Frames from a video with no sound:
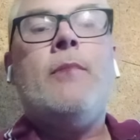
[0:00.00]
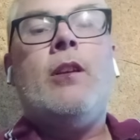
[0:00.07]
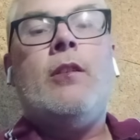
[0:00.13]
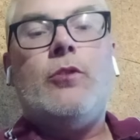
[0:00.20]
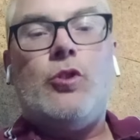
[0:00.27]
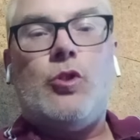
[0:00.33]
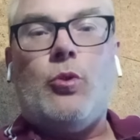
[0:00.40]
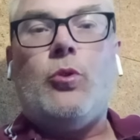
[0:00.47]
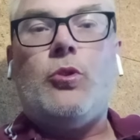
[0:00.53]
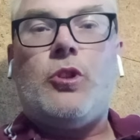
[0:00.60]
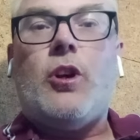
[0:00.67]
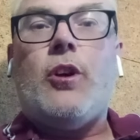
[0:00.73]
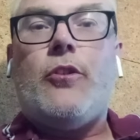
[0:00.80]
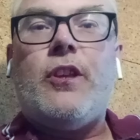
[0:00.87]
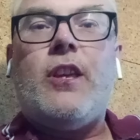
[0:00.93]
George
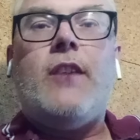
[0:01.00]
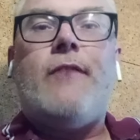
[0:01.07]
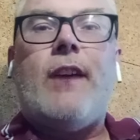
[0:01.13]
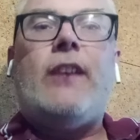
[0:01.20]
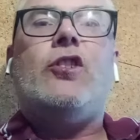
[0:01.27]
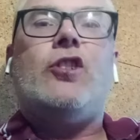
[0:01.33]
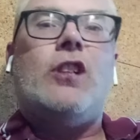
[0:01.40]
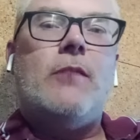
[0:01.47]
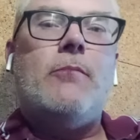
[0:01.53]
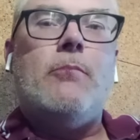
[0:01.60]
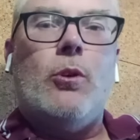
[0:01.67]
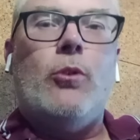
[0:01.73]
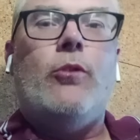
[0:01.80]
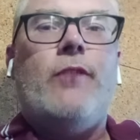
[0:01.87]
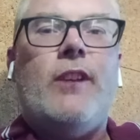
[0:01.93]
Earthy eventually
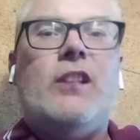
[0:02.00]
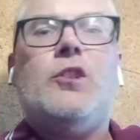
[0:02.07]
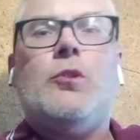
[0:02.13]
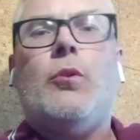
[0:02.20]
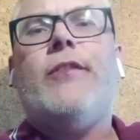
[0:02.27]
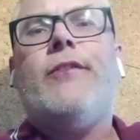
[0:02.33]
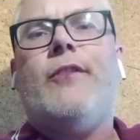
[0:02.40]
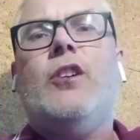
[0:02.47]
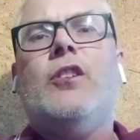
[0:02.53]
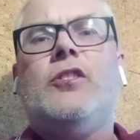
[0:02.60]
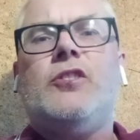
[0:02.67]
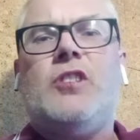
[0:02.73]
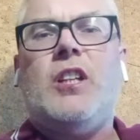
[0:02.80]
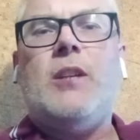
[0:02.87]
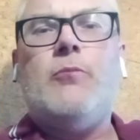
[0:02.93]
move into a first
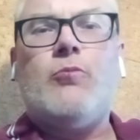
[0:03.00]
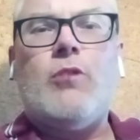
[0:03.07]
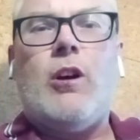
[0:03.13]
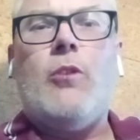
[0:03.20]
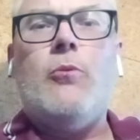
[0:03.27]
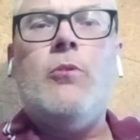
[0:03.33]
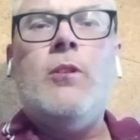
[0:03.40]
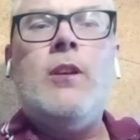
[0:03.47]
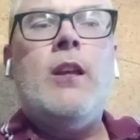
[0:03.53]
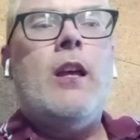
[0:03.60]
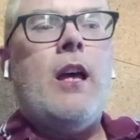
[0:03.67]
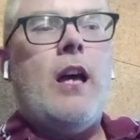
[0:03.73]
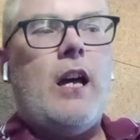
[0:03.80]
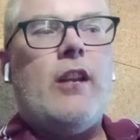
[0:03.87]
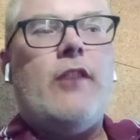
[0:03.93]
team role
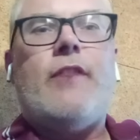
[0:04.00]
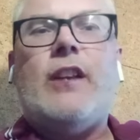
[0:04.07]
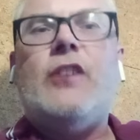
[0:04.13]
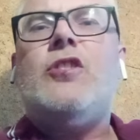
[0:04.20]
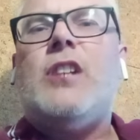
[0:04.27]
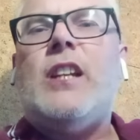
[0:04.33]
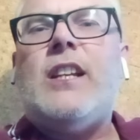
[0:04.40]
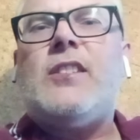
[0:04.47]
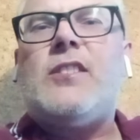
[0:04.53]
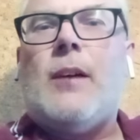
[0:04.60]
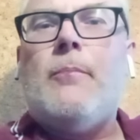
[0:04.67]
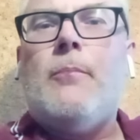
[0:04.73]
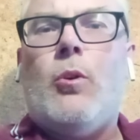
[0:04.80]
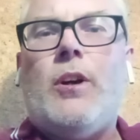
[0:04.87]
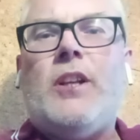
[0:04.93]
and eventually at some
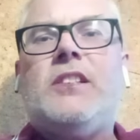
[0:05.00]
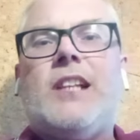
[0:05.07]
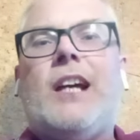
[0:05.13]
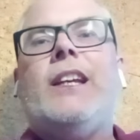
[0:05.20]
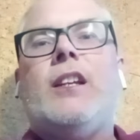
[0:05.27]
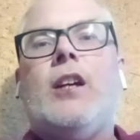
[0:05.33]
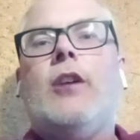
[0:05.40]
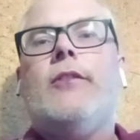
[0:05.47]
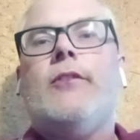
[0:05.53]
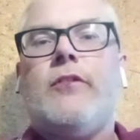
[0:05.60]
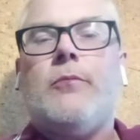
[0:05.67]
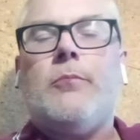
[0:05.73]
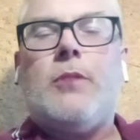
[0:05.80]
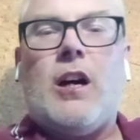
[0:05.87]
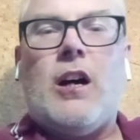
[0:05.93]
point take over
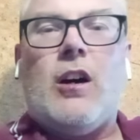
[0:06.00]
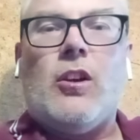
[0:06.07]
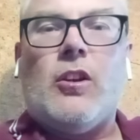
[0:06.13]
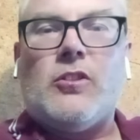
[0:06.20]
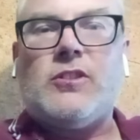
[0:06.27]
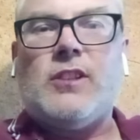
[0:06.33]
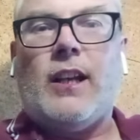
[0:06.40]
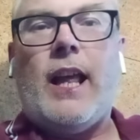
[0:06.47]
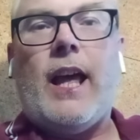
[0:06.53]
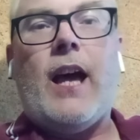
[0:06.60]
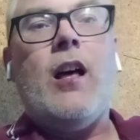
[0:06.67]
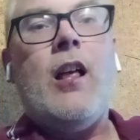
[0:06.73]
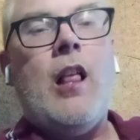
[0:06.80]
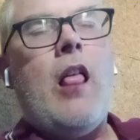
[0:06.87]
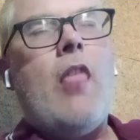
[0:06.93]
from Carlos Soler.
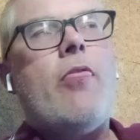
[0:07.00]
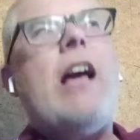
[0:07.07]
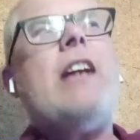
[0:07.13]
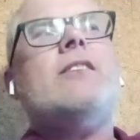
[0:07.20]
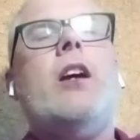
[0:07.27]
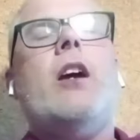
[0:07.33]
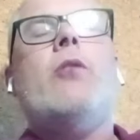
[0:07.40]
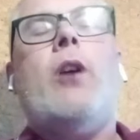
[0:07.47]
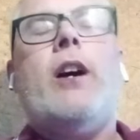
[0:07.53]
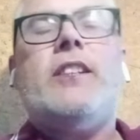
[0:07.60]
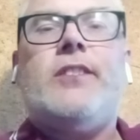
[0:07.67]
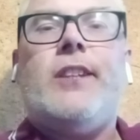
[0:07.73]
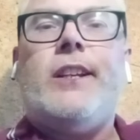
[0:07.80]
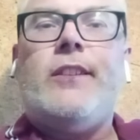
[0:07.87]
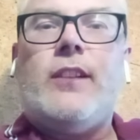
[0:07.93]
That's how I
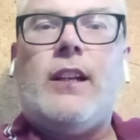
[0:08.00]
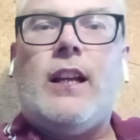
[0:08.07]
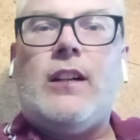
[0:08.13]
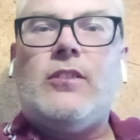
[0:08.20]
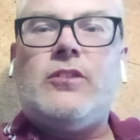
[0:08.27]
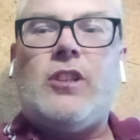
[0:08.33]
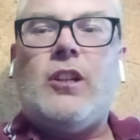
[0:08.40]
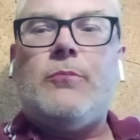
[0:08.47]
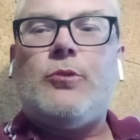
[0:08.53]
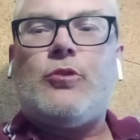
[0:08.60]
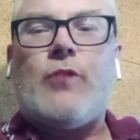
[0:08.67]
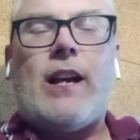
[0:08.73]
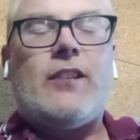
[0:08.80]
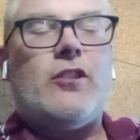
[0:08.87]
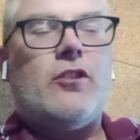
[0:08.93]
see the long term
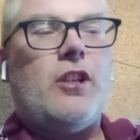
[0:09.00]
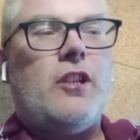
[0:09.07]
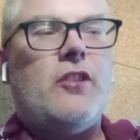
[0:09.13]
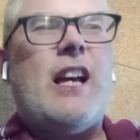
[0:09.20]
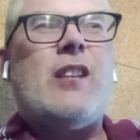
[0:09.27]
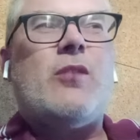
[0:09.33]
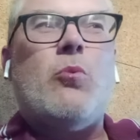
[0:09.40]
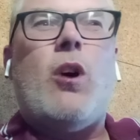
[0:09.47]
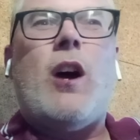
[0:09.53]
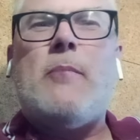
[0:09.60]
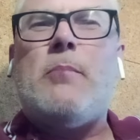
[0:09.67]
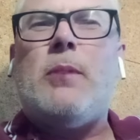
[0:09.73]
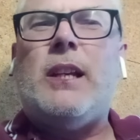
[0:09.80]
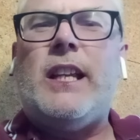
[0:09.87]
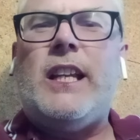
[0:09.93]
strategy. That's what I
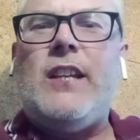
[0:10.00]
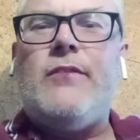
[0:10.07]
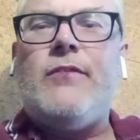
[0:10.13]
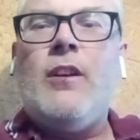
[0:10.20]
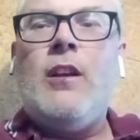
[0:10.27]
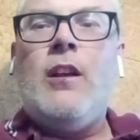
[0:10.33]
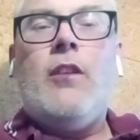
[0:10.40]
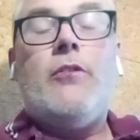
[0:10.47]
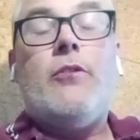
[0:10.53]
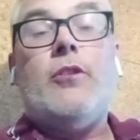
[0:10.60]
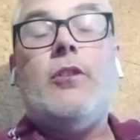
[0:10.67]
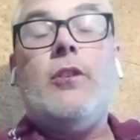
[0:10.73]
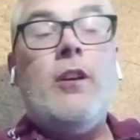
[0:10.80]
believe that